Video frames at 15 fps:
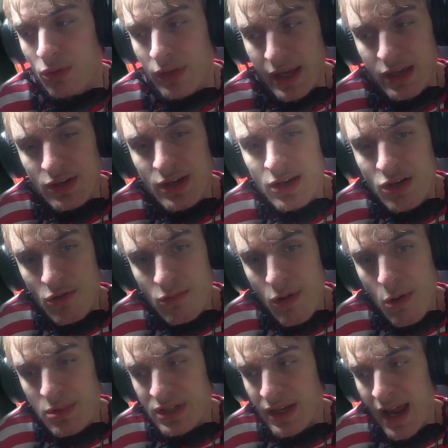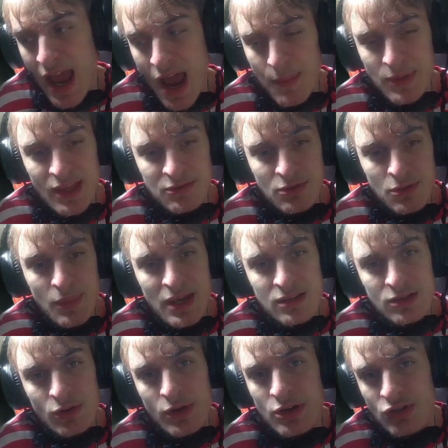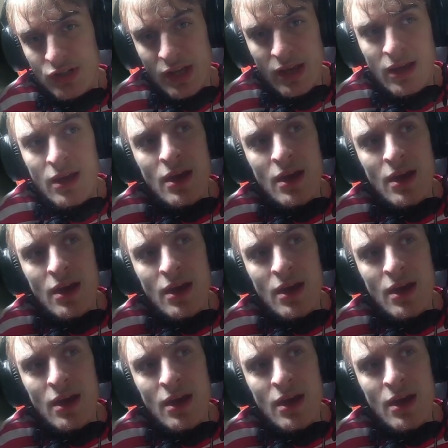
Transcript: Like you didn't know what was gonna happen. That's what made it so interesting.